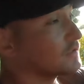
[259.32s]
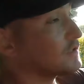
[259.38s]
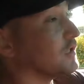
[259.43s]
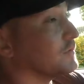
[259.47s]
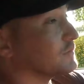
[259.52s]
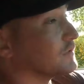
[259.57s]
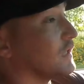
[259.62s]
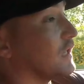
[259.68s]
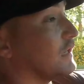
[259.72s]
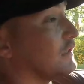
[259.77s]

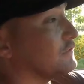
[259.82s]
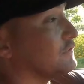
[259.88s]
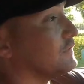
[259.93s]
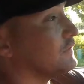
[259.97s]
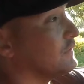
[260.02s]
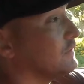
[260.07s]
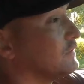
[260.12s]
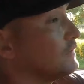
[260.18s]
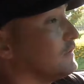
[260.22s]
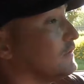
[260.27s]
comes alive.
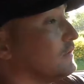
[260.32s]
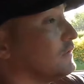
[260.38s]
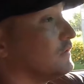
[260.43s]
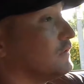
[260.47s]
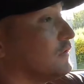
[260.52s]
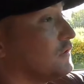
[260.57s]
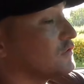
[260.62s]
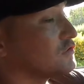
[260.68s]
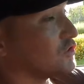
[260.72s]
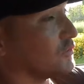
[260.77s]

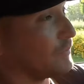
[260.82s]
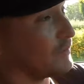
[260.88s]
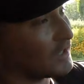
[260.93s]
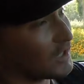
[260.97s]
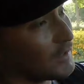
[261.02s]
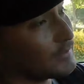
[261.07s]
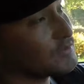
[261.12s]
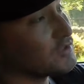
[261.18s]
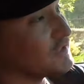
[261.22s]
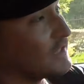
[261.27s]
So,
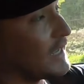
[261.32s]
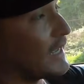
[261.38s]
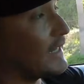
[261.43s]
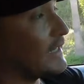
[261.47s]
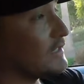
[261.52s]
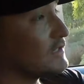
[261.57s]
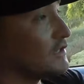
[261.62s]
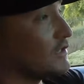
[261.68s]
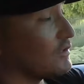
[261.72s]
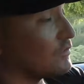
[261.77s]
but up to
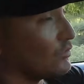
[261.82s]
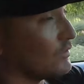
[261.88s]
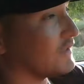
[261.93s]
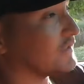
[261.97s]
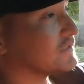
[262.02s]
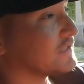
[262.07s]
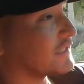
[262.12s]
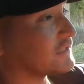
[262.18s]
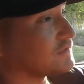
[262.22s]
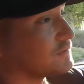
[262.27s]
then, it's gonna
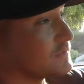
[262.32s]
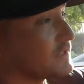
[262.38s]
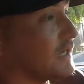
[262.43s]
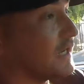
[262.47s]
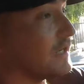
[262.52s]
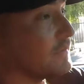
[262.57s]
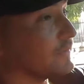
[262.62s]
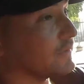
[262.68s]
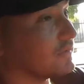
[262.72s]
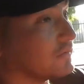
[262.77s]
really take some
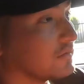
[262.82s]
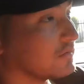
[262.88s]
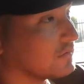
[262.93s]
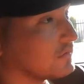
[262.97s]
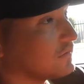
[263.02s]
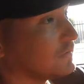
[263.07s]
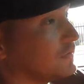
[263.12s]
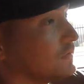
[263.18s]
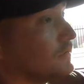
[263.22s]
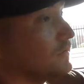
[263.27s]
time, and
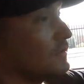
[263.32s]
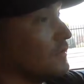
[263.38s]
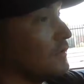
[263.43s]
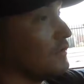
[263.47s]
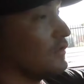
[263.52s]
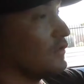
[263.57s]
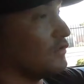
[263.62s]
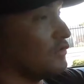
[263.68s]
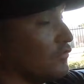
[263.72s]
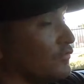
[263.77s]

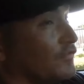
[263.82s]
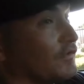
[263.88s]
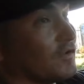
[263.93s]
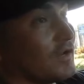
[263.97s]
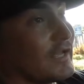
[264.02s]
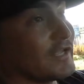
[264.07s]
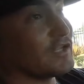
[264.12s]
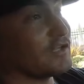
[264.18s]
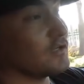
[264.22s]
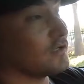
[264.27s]
you feel
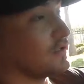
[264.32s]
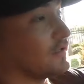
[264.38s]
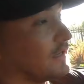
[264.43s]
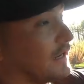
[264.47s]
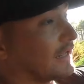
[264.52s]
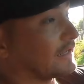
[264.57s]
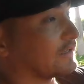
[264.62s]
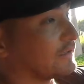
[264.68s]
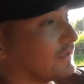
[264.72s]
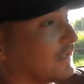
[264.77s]
like you're,
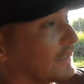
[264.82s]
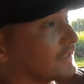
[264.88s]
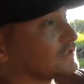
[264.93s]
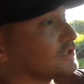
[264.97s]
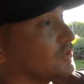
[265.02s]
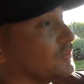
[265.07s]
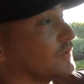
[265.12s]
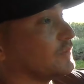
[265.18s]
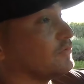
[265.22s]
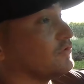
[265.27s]
like I
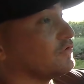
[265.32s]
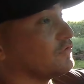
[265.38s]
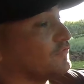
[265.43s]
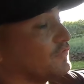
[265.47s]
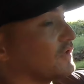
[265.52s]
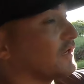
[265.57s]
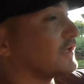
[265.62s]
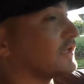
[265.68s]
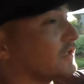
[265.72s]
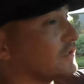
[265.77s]
tell people, you
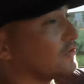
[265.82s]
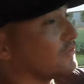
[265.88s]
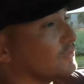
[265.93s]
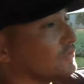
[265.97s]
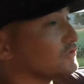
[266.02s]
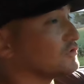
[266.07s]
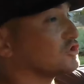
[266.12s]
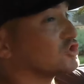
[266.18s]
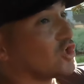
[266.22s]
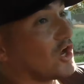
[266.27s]
feel like you're
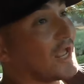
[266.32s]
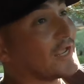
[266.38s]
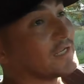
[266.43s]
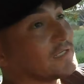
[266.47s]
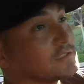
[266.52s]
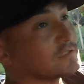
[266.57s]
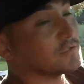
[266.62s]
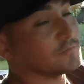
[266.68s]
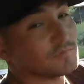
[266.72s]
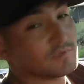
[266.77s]
almost
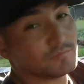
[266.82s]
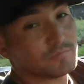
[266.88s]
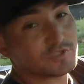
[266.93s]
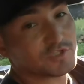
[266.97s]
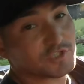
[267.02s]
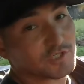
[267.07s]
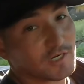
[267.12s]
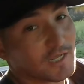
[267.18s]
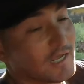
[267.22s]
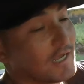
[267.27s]
dragging something,
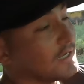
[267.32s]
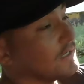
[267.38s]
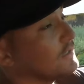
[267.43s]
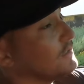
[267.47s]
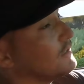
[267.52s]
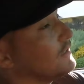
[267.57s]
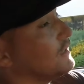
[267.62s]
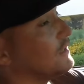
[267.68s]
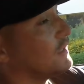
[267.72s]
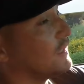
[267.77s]
but you're not,
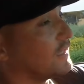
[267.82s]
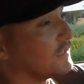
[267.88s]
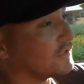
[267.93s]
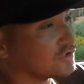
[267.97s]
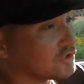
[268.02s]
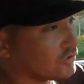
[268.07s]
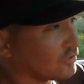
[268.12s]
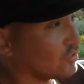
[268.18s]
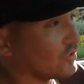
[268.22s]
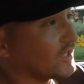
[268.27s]

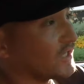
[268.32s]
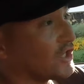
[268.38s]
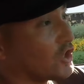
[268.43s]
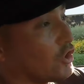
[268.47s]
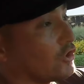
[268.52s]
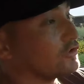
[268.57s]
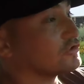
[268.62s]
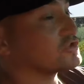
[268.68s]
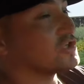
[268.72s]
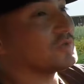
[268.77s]
until it really
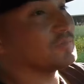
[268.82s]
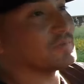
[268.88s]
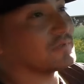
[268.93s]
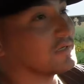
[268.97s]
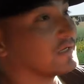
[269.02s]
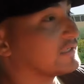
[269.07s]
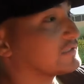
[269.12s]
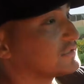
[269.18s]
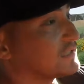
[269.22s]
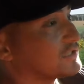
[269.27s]
coils up
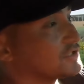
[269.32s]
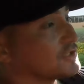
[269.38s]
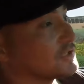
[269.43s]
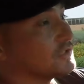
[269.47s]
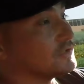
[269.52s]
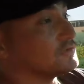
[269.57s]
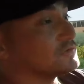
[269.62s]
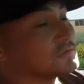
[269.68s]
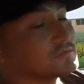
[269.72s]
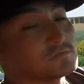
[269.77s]
and lets that shit
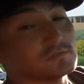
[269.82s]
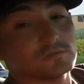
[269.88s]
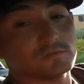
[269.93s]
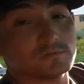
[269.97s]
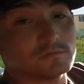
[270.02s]
loose.